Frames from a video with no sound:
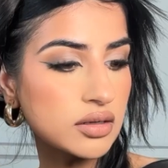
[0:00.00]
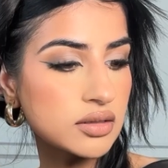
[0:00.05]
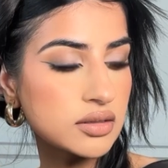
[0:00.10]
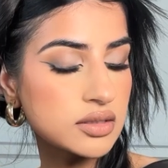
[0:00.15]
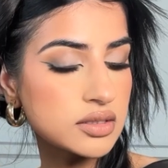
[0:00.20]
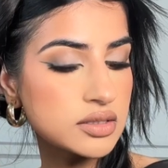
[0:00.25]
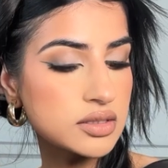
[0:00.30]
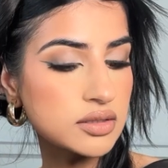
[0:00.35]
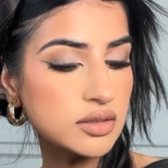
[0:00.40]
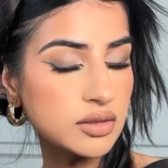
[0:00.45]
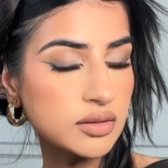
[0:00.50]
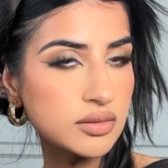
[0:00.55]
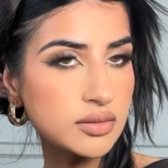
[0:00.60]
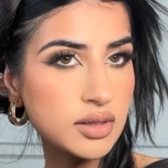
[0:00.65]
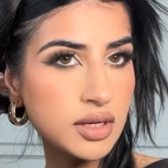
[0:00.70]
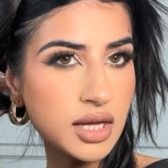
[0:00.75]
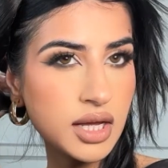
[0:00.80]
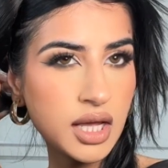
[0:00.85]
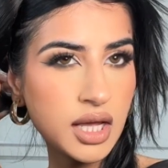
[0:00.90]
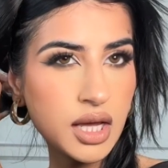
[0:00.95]
So
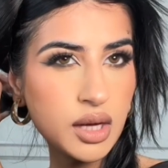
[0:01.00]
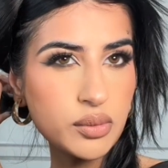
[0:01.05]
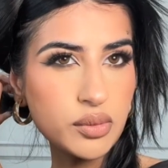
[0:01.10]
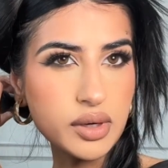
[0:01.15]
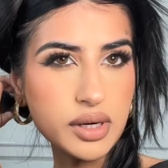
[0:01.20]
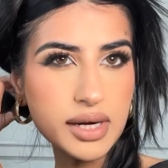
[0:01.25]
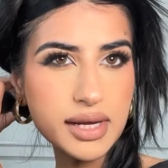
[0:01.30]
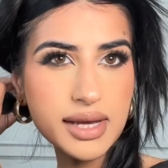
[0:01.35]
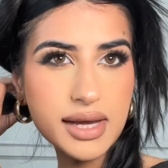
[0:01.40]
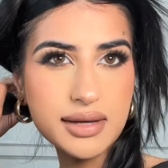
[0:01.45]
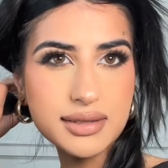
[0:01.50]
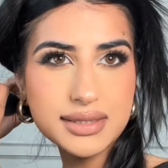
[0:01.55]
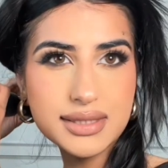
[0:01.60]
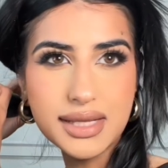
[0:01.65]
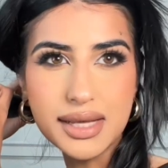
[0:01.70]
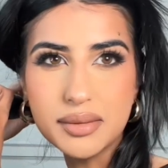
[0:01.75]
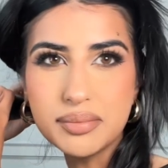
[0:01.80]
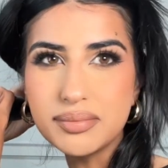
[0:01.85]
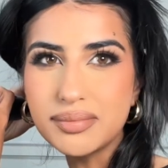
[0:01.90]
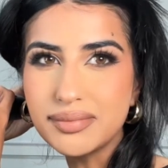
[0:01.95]
we're going to count to
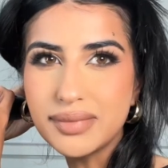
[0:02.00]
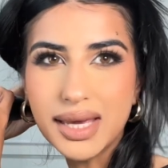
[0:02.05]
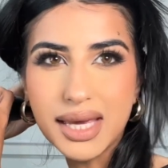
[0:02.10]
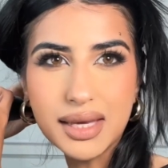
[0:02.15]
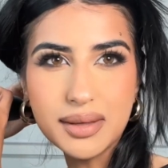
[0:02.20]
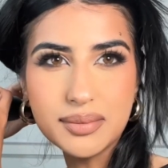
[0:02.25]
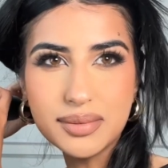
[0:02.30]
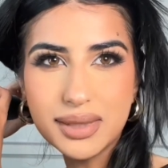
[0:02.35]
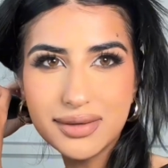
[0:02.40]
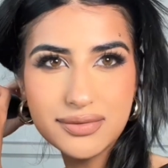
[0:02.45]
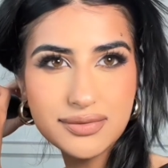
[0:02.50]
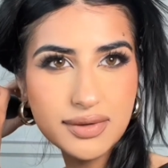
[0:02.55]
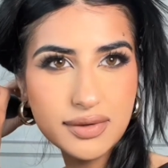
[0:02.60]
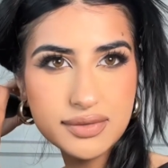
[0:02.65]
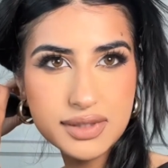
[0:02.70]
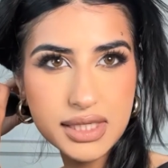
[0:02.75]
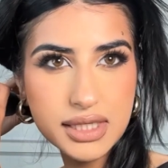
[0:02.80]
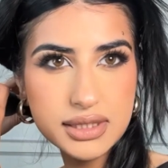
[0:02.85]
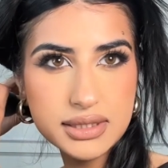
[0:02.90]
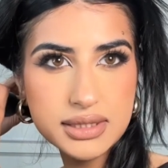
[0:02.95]
like maybe
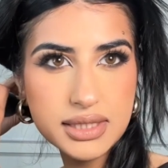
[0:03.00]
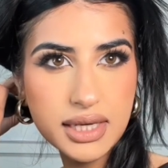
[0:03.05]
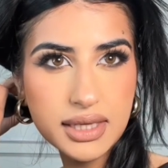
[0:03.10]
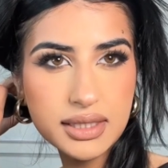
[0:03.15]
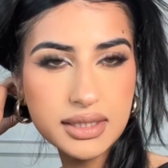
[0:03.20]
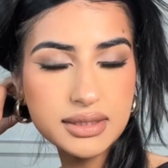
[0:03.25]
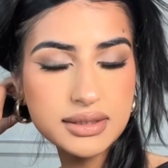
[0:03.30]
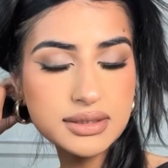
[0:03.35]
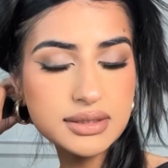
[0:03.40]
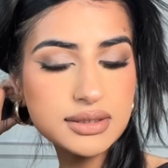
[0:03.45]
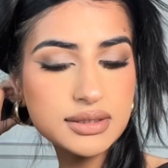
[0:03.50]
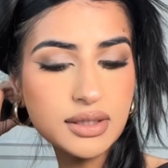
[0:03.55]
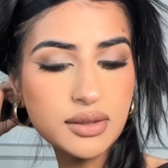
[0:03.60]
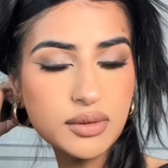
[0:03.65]
15 seconds. So